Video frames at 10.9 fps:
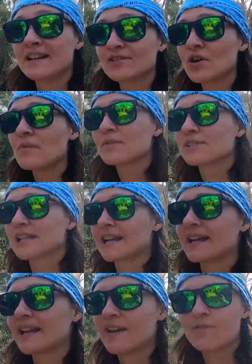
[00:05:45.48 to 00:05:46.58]
It's almost
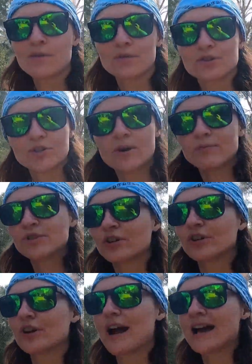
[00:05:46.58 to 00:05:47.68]
like if you were to stop and
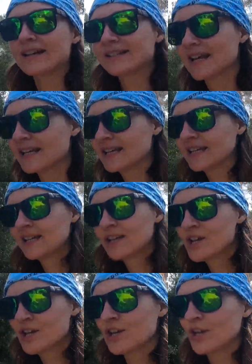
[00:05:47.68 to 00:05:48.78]
shut your eyes,
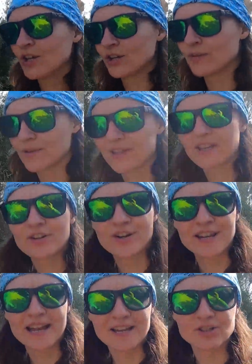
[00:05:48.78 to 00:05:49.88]
you would think you're
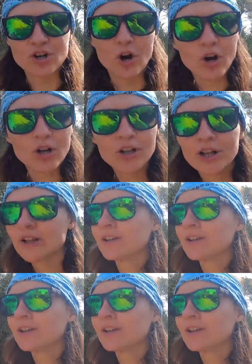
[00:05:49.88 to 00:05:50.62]
in like a jungle